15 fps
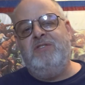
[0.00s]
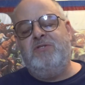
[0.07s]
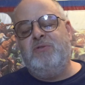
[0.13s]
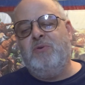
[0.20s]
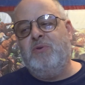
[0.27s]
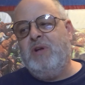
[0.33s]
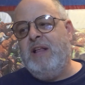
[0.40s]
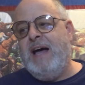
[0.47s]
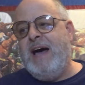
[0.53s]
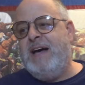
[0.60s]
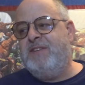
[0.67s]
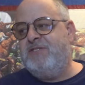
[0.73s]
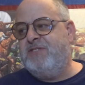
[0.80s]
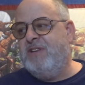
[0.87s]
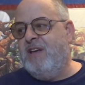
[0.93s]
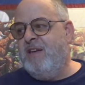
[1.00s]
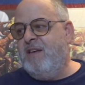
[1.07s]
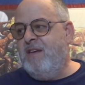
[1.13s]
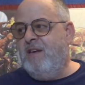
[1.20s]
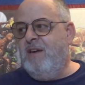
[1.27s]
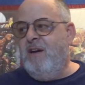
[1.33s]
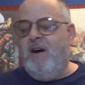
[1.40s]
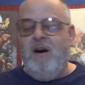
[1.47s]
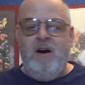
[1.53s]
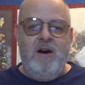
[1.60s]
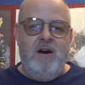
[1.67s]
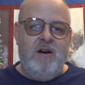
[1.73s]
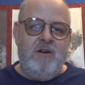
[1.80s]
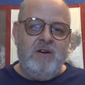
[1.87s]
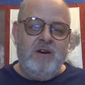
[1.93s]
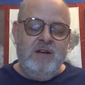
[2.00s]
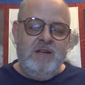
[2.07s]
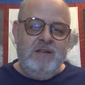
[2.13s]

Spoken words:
school class are